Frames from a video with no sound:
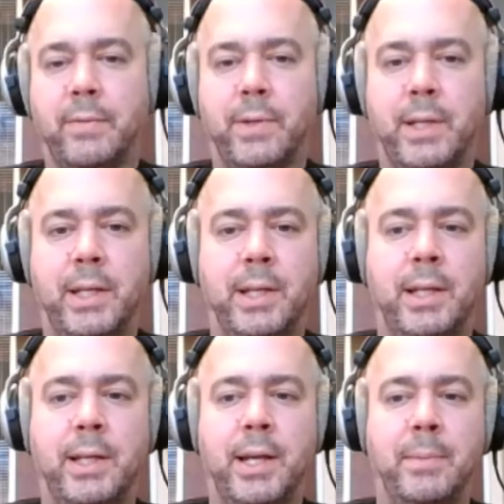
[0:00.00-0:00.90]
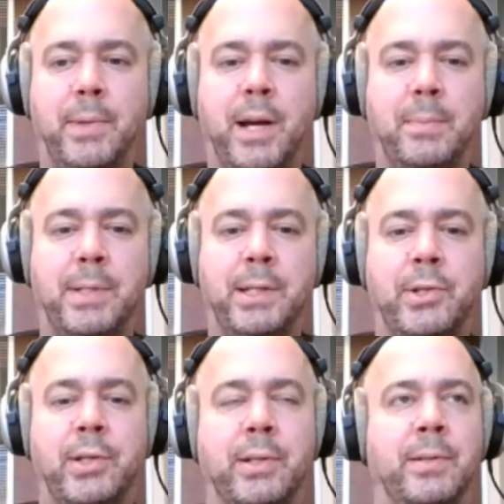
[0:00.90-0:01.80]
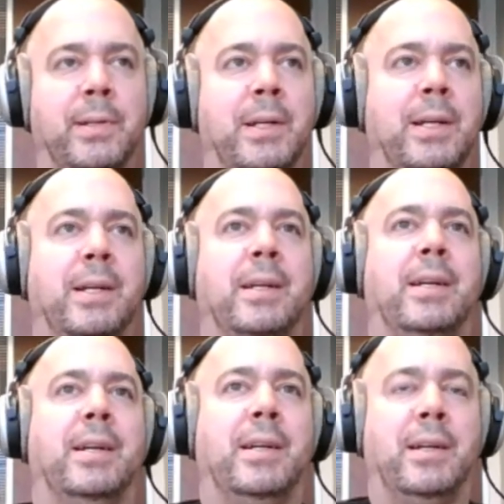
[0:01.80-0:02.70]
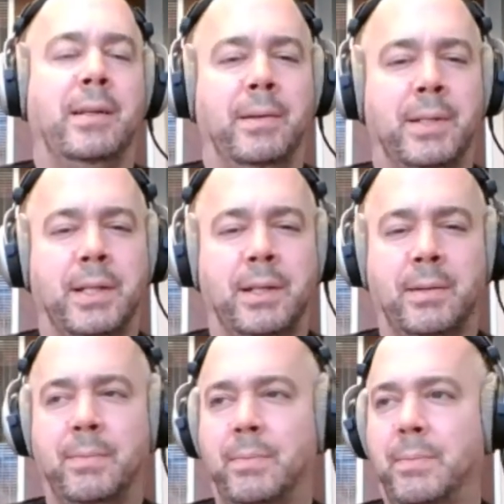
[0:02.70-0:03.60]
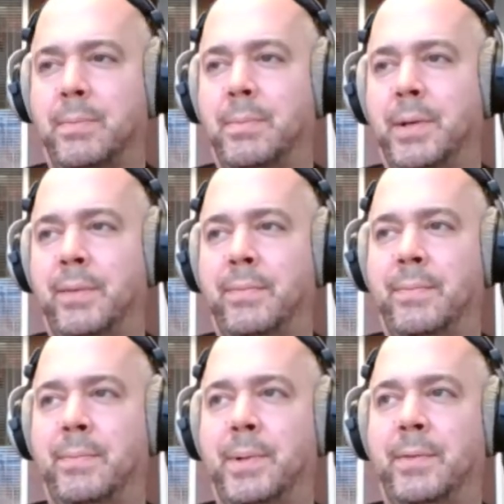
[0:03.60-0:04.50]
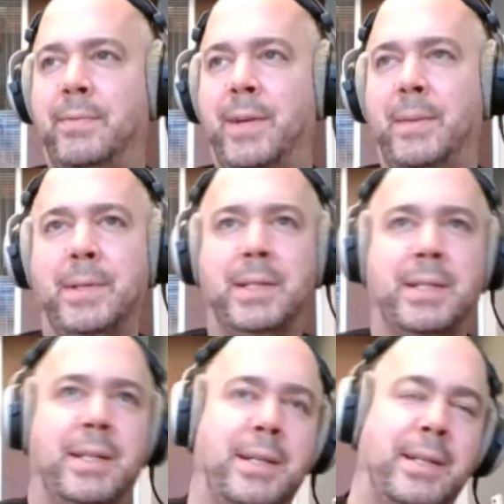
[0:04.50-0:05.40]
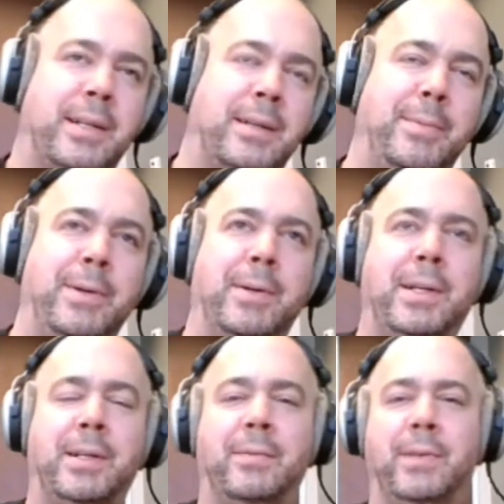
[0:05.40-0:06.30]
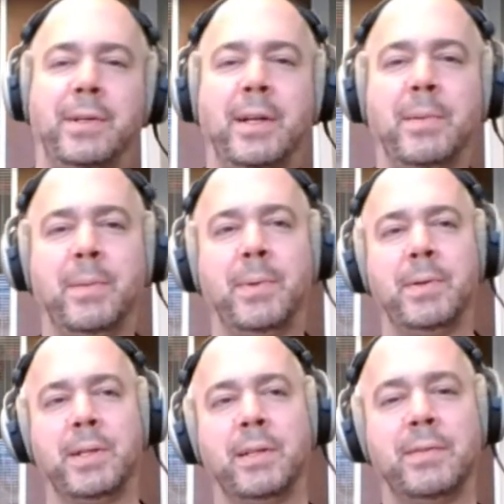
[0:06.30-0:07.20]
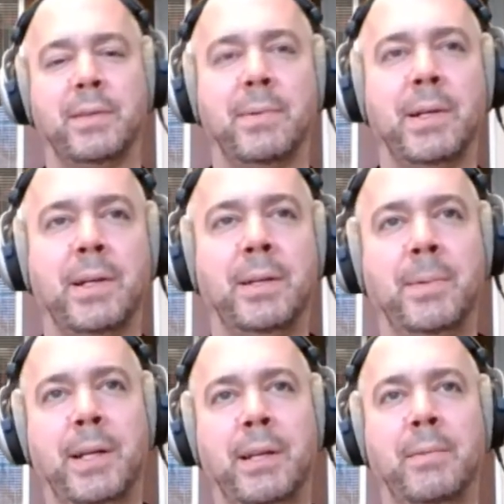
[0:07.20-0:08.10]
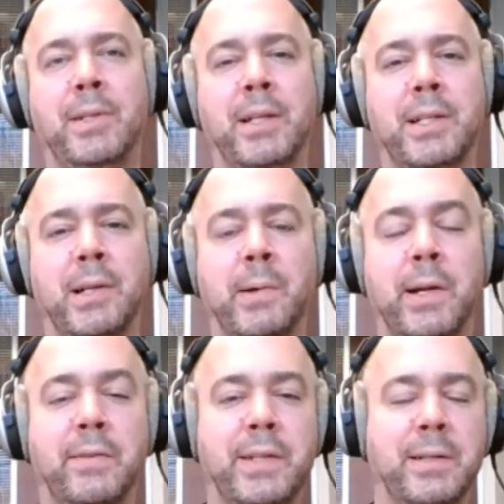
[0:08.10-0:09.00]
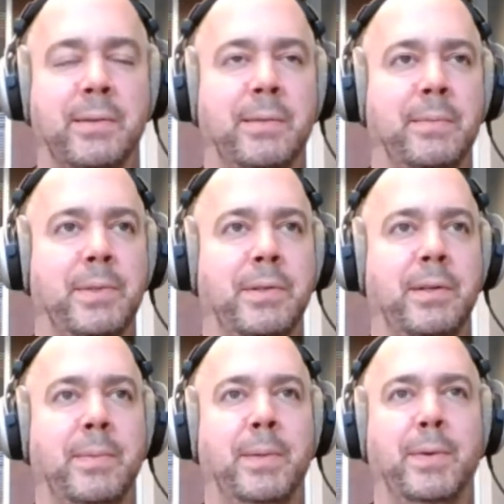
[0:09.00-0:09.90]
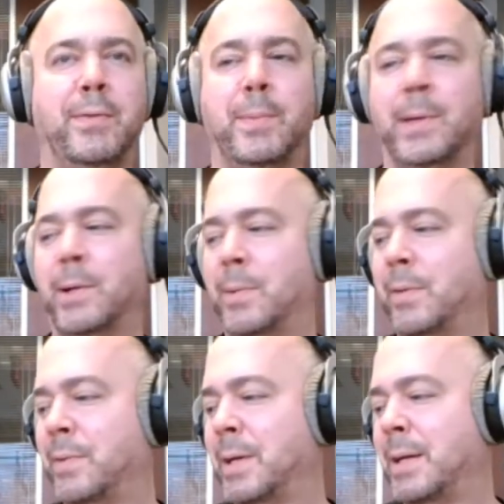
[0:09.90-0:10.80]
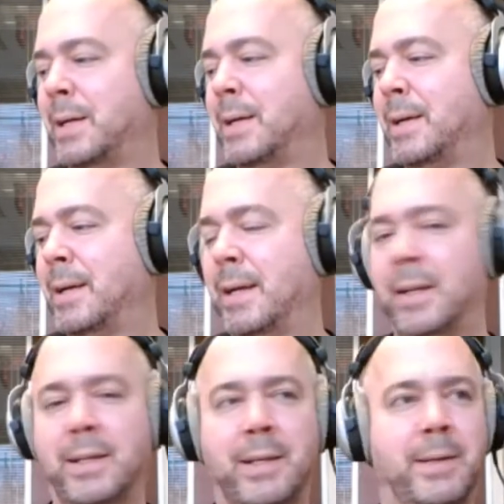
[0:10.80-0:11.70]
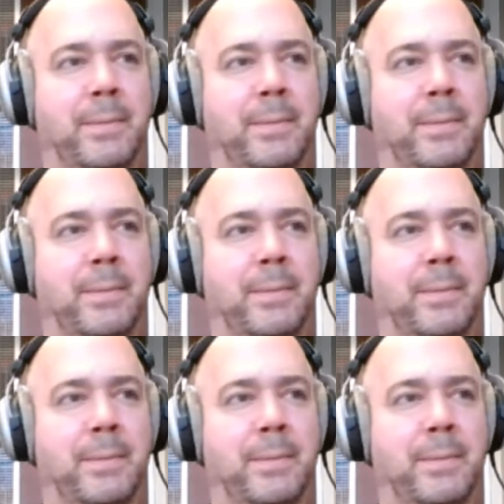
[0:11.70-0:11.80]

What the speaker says: for the in-game composition, there's a pretty famous American video game composer that lives in Raleigh by the name of Jason Graves, who I'm sure you might be familiar with. And